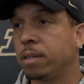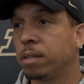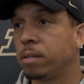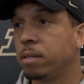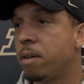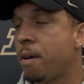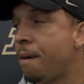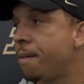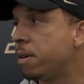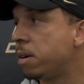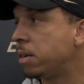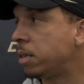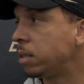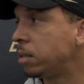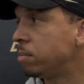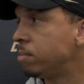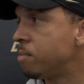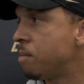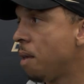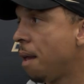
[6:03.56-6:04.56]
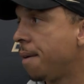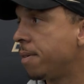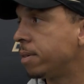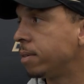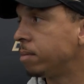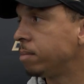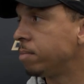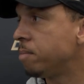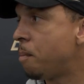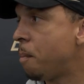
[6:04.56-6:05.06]
For your offense, how
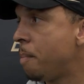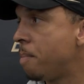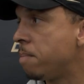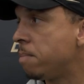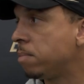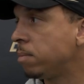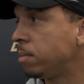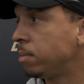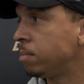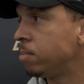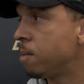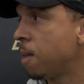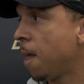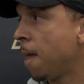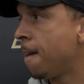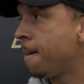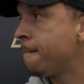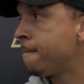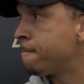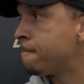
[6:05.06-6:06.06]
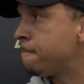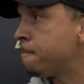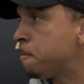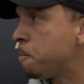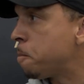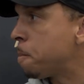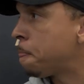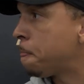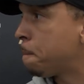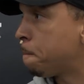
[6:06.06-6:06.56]
vital is it to have different
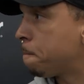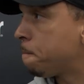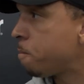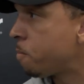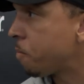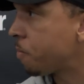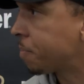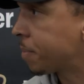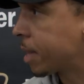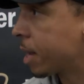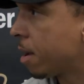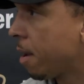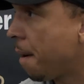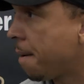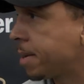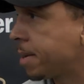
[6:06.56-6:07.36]
archetypes of receivers?